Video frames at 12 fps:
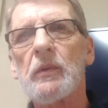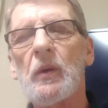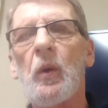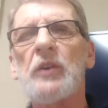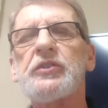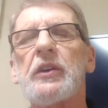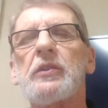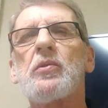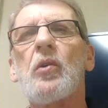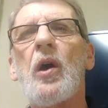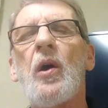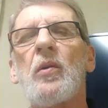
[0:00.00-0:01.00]
and watch it
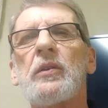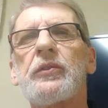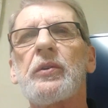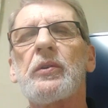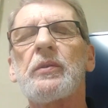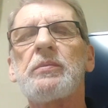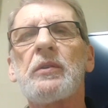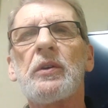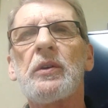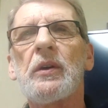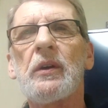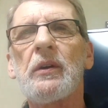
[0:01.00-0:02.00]
grow into
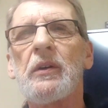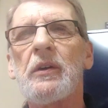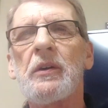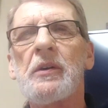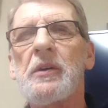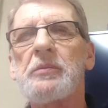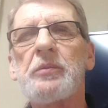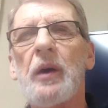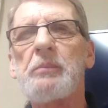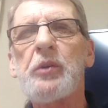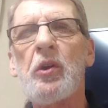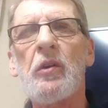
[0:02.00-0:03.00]

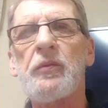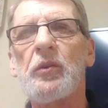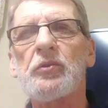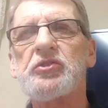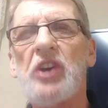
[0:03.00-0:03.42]
a beautiful